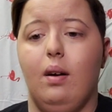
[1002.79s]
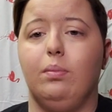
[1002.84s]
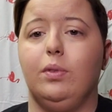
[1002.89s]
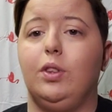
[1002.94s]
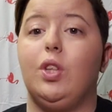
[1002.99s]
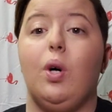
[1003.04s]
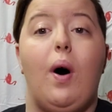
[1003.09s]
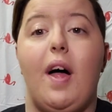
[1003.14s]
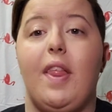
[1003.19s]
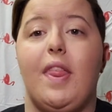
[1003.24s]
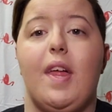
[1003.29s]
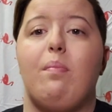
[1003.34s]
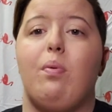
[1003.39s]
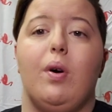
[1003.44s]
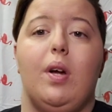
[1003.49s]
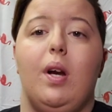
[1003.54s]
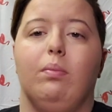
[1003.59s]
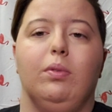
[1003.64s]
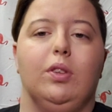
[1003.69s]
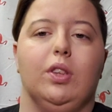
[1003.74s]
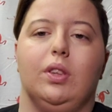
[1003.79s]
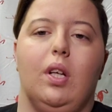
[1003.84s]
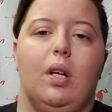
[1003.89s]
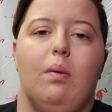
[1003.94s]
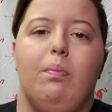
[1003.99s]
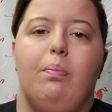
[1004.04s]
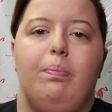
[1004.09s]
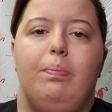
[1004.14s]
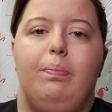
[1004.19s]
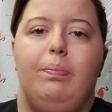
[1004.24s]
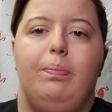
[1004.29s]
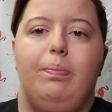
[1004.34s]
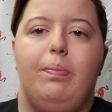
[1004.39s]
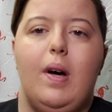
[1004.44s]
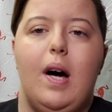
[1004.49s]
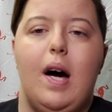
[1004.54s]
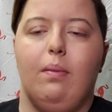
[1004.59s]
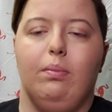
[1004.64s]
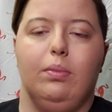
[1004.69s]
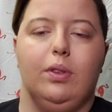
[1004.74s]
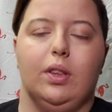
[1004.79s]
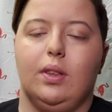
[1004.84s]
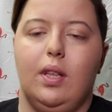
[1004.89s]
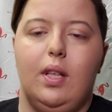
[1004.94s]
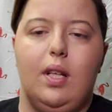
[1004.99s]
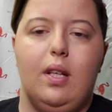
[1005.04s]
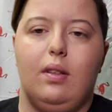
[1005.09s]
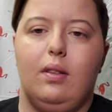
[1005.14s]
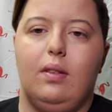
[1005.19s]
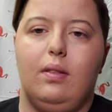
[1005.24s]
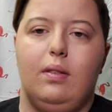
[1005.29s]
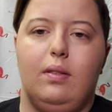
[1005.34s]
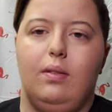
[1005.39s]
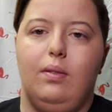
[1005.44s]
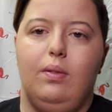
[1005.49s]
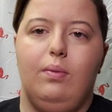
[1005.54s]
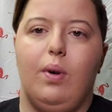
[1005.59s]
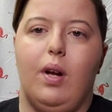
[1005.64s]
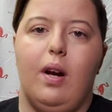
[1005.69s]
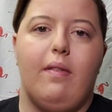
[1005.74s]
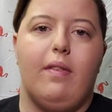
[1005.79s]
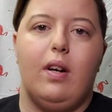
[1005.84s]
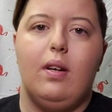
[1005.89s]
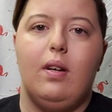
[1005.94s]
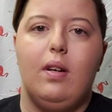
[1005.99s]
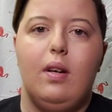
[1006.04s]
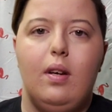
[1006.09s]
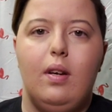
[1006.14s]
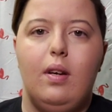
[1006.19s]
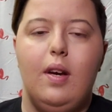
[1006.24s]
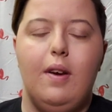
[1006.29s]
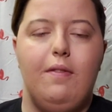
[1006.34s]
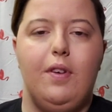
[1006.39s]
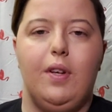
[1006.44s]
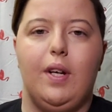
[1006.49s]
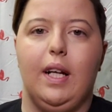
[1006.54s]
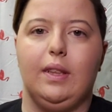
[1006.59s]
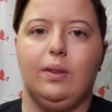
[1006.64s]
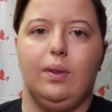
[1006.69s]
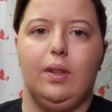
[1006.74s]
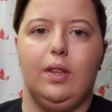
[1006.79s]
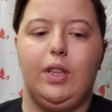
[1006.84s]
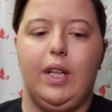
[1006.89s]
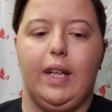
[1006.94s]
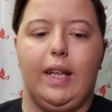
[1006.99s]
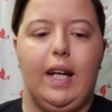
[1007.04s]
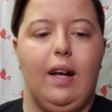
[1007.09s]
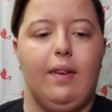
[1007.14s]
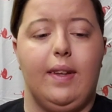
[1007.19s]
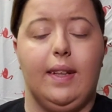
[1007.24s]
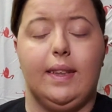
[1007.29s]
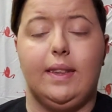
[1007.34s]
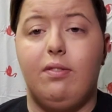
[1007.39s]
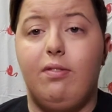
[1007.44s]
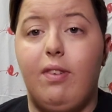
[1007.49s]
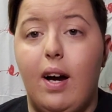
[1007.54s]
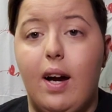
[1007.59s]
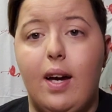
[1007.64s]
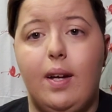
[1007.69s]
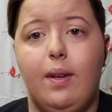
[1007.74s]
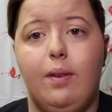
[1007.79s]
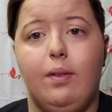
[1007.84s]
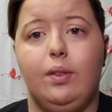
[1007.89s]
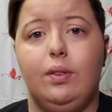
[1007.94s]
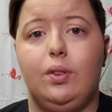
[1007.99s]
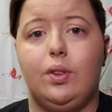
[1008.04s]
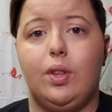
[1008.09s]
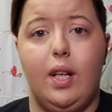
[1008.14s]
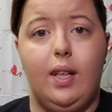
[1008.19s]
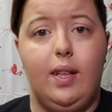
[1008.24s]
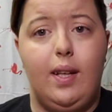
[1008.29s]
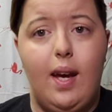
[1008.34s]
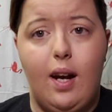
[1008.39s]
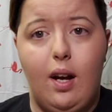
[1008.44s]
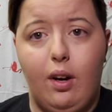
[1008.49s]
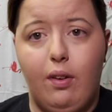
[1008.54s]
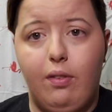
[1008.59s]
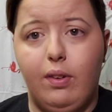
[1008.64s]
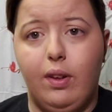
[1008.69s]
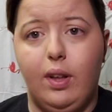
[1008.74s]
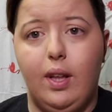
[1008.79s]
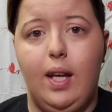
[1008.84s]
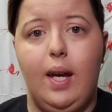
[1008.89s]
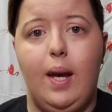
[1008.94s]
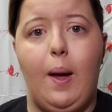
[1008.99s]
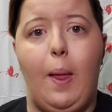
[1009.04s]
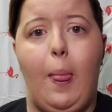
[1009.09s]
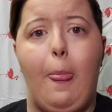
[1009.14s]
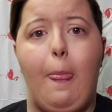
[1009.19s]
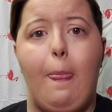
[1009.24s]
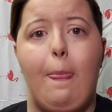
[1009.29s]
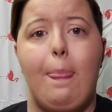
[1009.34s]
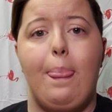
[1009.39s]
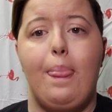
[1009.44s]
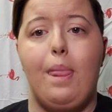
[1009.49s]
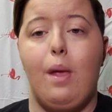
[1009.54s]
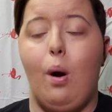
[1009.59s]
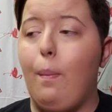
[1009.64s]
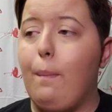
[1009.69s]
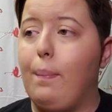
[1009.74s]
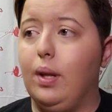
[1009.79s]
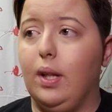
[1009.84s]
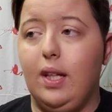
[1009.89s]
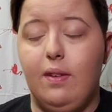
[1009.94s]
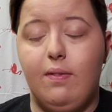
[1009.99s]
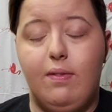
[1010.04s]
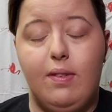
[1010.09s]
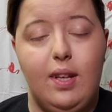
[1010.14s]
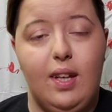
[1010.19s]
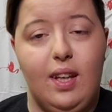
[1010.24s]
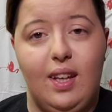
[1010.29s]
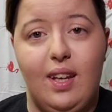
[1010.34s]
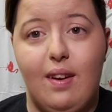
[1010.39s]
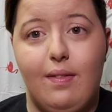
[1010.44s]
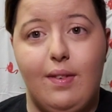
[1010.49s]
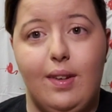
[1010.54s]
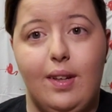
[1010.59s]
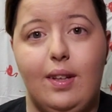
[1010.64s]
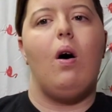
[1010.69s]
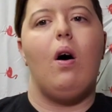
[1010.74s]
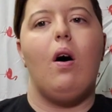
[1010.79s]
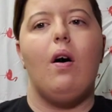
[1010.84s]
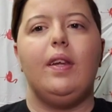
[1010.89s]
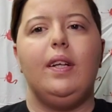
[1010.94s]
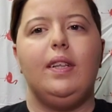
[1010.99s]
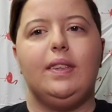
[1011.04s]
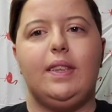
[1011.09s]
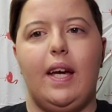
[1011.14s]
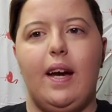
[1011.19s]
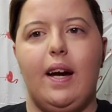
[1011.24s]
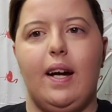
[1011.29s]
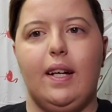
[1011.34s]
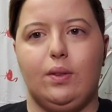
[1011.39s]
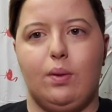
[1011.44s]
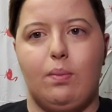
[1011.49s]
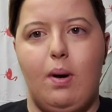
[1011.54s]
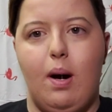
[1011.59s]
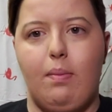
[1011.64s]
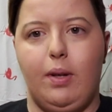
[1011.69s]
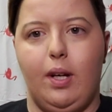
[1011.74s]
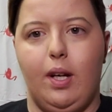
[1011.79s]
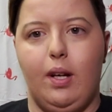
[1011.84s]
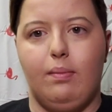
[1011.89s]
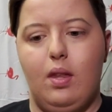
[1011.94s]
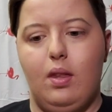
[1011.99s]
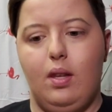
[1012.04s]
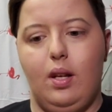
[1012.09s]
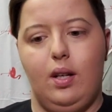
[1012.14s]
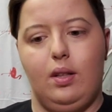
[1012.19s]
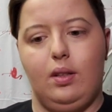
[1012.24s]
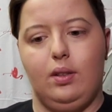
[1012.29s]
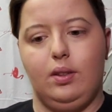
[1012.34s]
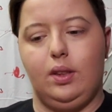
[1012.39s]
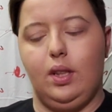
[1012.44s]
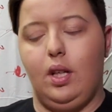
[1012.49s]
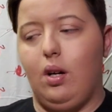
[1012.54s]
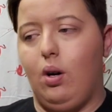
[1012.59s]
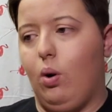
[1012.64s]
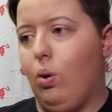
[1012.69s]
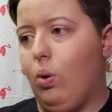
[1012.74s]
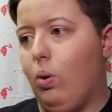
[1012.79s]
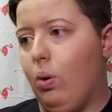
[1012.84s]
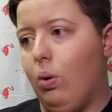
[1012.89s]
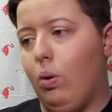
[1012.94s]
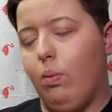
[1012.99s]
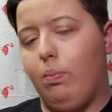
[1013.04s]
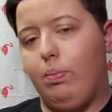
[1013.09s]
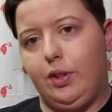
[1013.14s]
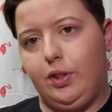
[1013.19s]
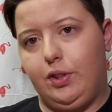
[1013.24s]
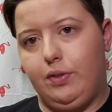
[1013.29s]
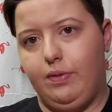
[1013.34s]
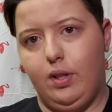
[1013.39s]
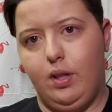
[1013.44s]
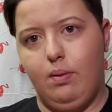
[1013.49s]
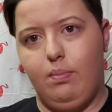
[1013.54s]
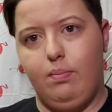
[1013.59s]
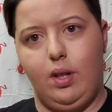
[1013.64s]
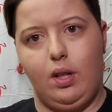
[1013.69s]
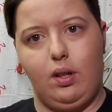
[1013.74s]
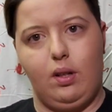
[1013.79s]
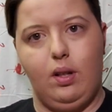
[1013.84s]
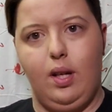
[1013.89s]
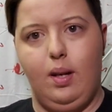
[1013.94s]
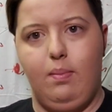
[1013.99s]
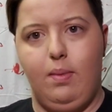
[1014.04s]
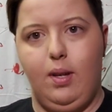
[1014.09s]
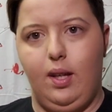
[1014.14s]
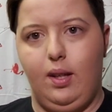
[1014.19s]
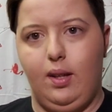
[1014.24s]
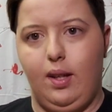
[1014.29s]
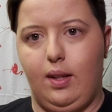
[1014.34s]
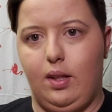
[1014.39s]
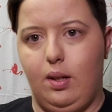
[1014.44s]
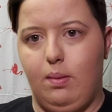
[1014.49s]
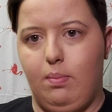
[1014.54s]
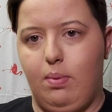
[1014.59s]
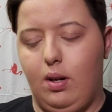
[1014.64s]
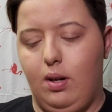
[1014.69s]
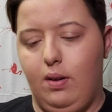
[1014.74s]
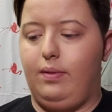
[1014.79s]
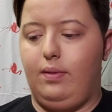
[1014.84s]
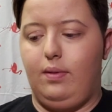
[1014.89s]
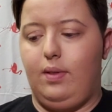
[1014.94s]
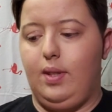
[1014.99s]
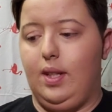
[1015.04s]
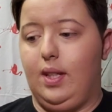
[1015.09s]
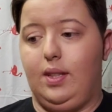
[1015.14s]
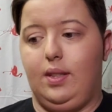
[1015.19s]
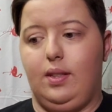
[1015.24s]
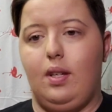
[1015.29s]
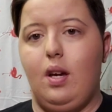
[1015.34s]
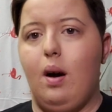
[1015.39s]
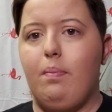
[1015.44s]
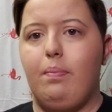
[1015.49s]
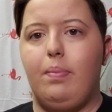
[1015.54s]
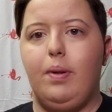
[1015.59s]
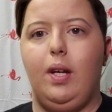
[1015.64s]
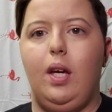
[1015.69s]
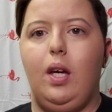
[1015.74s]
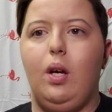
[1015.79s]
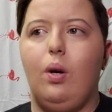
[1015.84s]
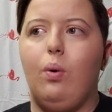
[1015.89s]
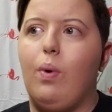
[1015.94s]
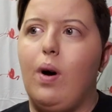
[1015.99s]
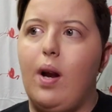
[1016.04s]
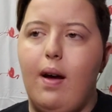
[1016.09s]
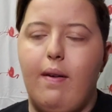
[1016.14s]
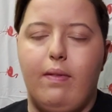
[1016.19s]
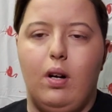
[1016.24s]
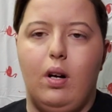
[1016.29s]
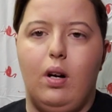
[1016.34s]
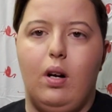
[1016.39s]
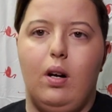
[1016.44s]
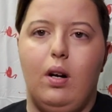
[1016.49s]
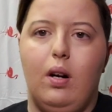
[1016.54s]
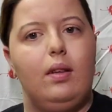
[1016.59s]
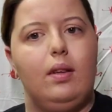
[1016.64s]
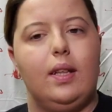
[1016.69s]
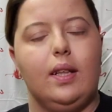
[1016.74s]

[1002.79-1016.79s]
So at that point, I'm just gonna, whatever. If you guys want to check it out, that's fine. Tread carefully. Don't believe any of it. All these AIs are popping up. There's a whole bunch of them. They're claiming that they're a part of this company, whatever.